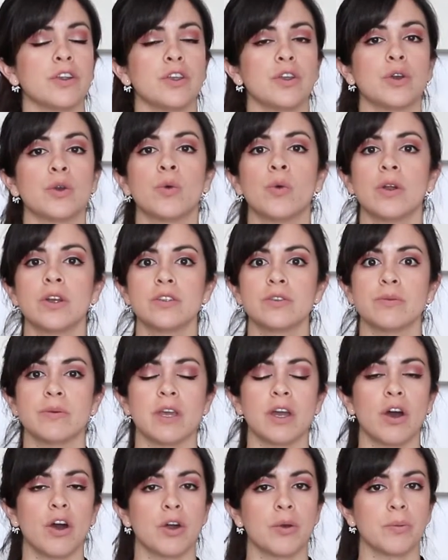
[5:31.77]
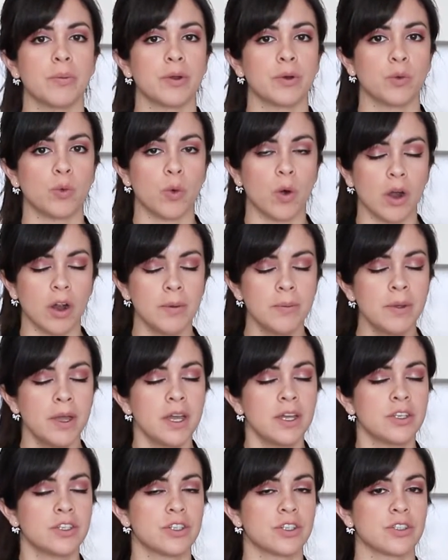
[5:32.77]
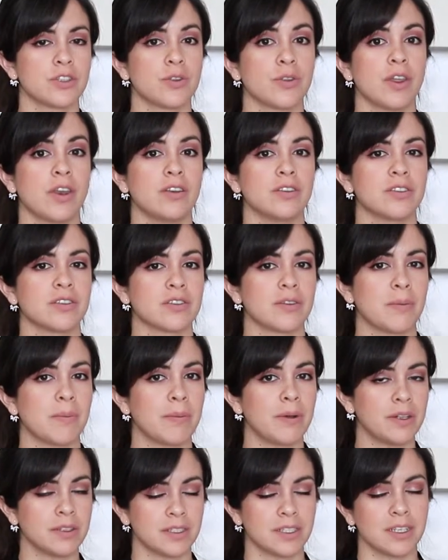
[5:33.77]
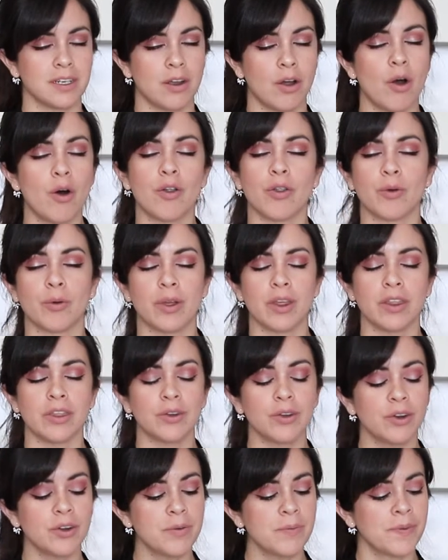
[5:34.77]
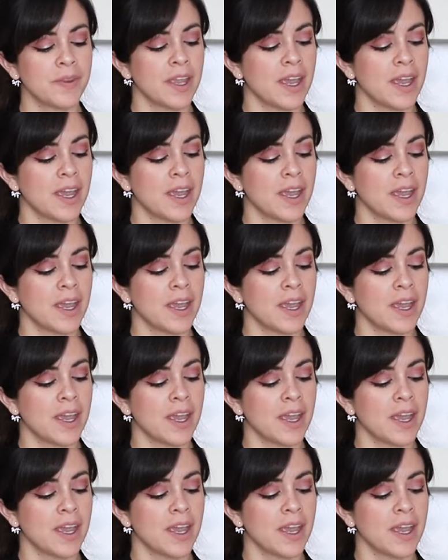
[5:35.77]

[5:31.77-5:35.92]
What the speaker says: You don't want it to be hot but warm, just so that it doesn't melt it all the way through.